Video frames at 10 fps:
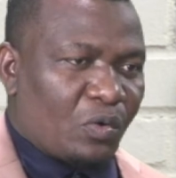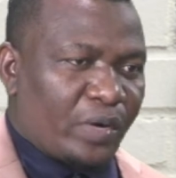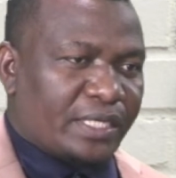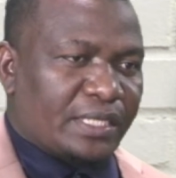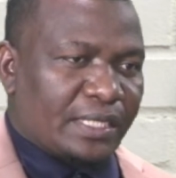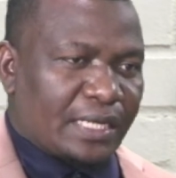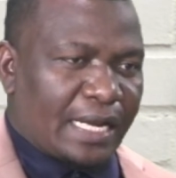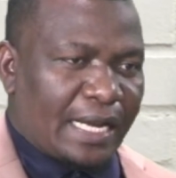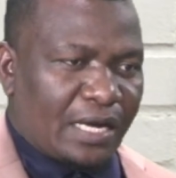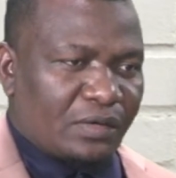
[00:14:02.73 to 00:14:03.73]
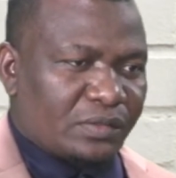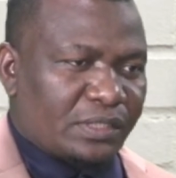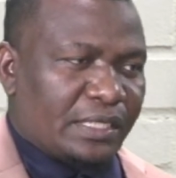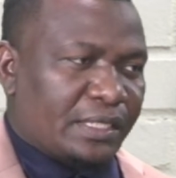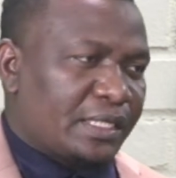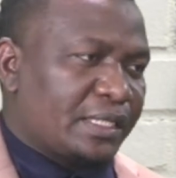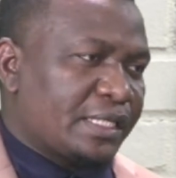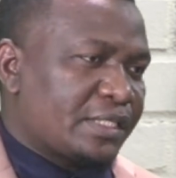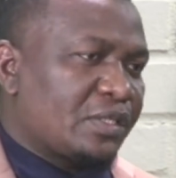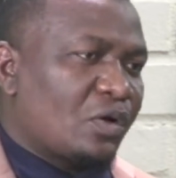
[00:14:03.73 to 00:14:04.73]
than allowed, and
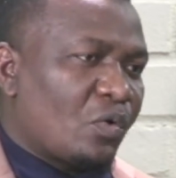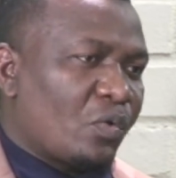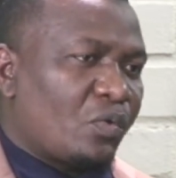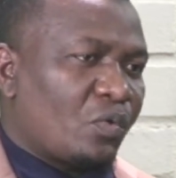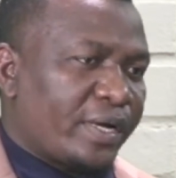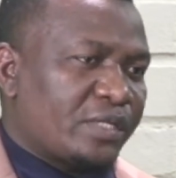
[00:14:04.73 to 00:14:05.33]
there's no way